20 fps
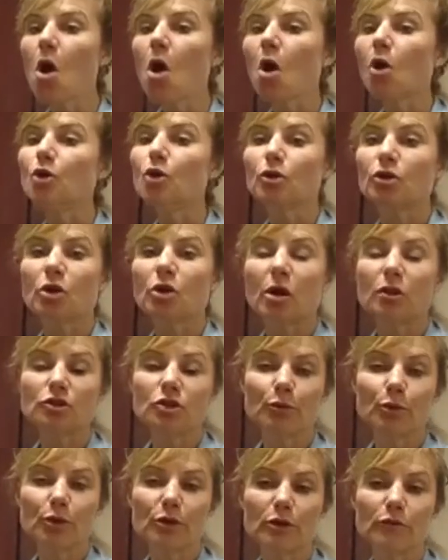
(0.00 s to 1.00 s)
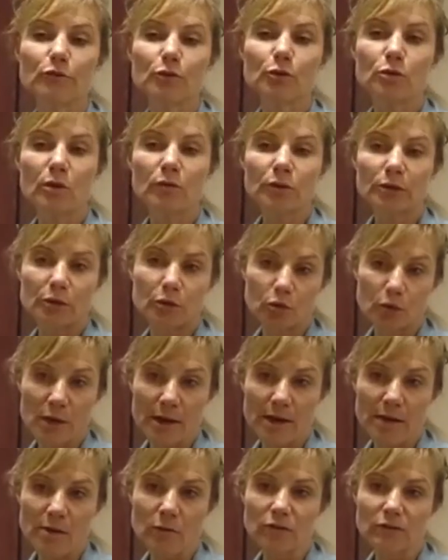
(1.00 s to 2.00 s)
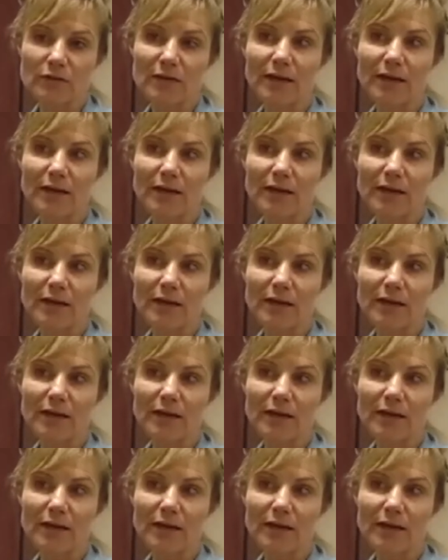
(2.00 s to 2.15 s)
You can also put the food on the ground.